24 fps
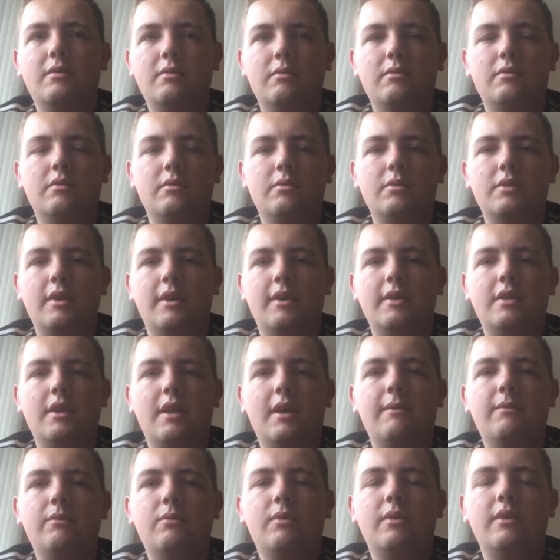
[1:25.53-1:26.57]
was up to his
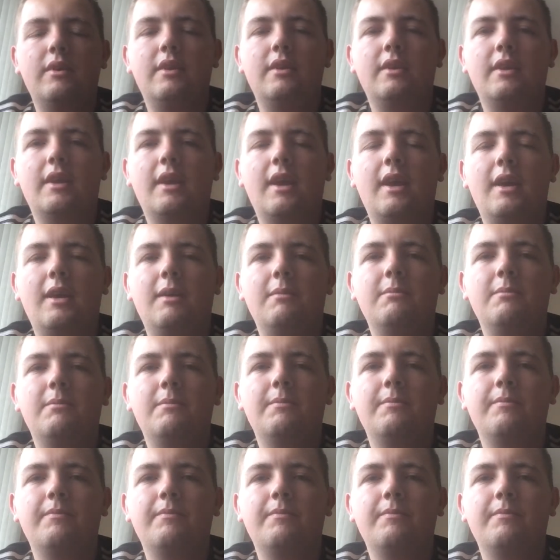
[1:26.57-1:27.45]
level in the game.